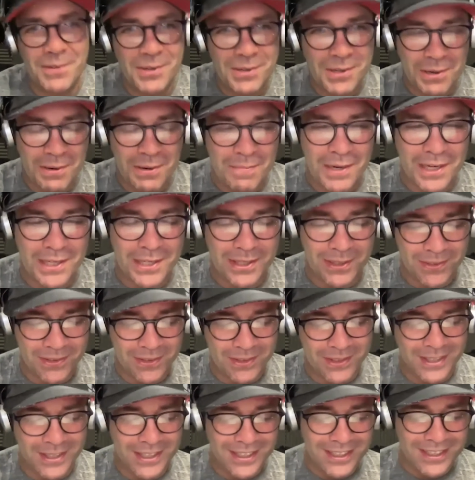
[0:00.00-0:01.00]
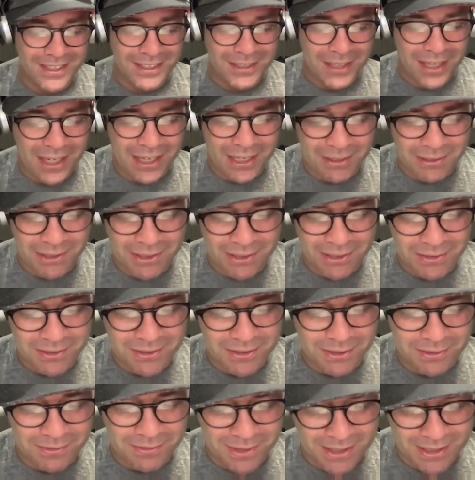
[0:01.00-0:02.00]
we'll go back on how you
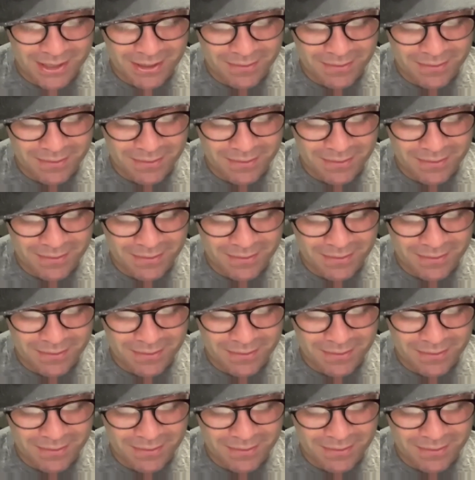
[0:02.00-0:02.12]
do